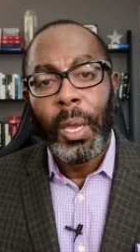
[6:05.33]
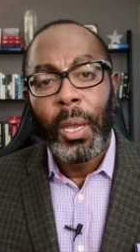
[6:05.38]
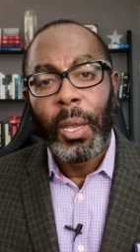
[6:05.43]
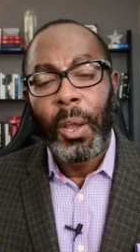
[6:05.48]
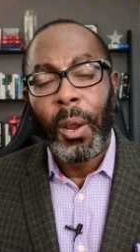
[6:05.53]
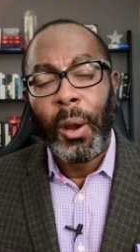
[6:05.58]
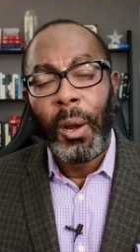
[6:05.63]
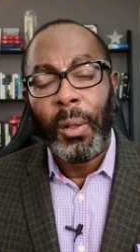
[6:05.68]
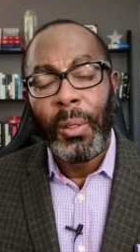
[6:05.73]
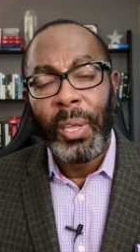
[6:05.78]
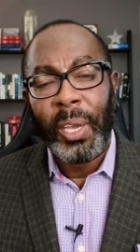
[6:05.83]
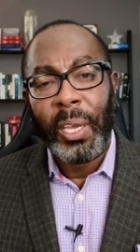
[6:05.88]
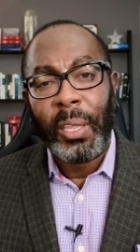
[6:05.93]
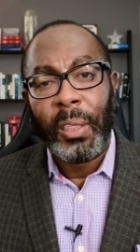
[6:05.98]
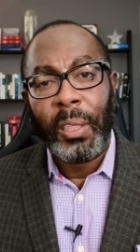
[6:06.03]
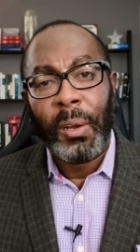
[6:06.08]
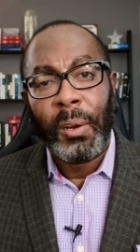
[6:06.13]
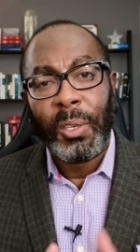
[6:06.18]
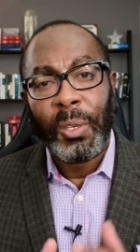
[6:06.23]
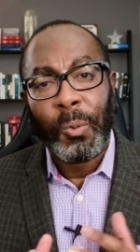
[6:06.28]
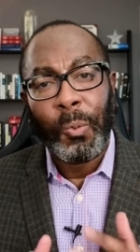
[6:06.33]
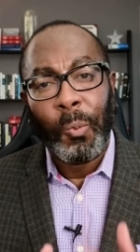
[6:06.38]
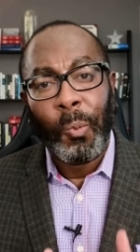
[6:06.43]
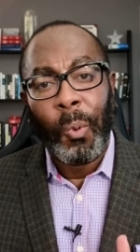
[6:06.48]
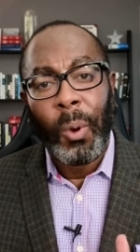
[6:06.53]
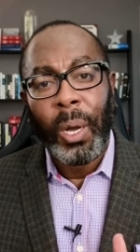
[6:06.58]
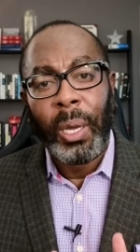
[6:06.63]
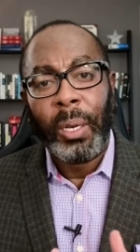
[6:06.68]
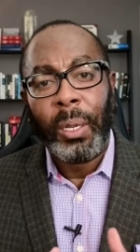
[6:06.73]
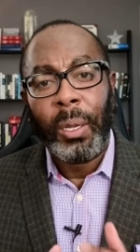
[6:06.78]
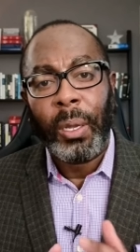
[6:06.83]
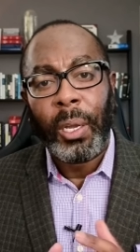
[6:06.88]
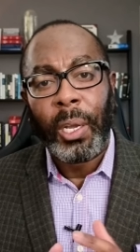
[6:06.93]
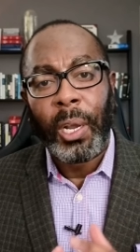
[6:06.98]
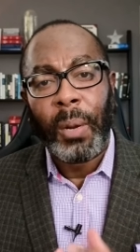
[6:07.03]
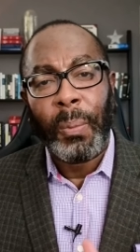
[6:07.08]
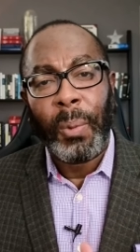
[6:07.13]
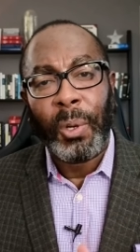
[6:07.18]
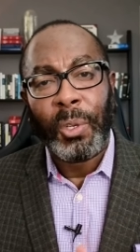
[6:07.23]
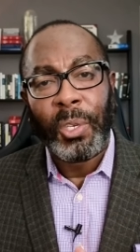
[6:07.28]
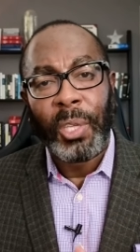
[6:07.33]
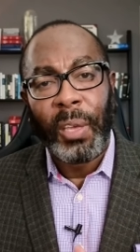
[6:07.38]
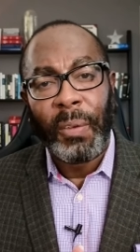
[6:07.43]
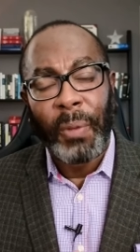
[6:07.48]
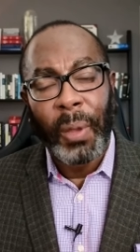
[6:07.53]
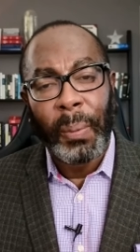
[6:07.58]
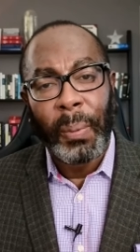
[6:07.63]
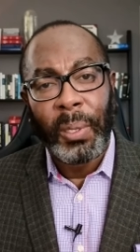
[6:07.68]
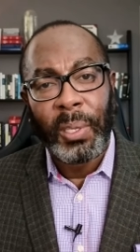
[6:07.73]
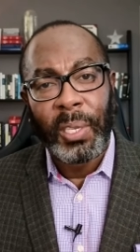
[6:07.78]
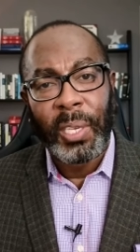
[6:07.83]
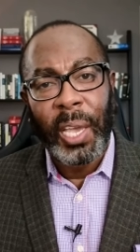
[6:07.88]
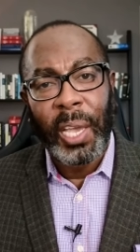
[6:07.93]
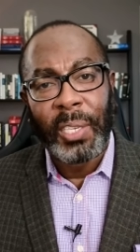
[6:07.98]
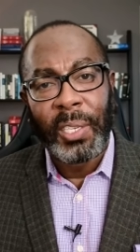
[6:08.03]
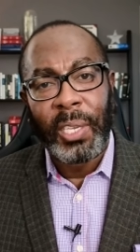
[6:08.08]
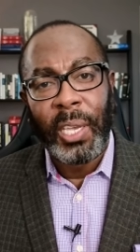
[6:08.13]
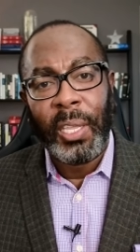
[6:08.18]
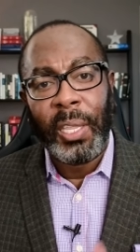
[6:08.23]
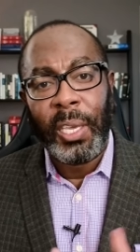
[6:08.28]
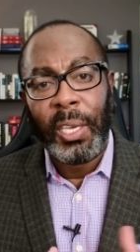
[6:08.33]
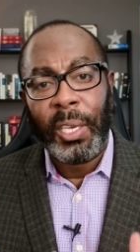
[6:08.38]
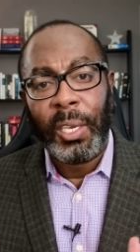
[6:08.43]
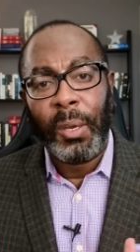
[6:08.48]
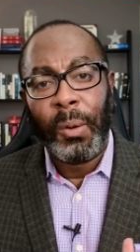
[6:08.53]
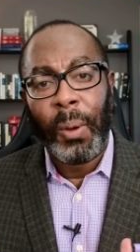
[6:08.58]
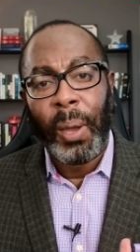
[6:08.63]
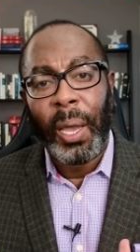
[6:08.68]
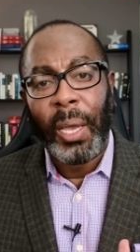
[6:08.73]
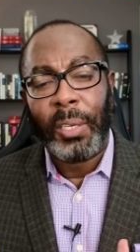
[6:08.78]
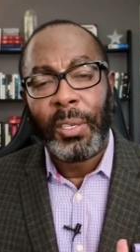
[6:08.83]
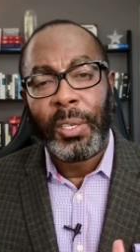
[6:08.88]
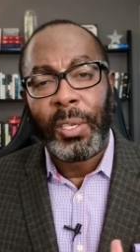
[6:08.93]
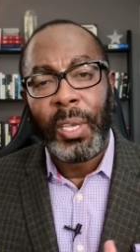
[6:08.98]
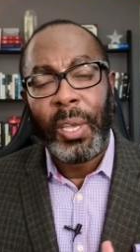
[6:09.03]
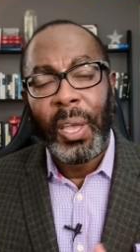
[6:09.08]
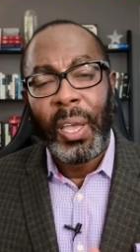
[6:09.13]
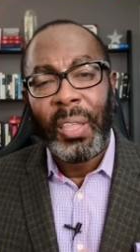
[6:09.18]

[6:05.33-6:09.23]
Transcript: Currently, there is one commercially available test in the US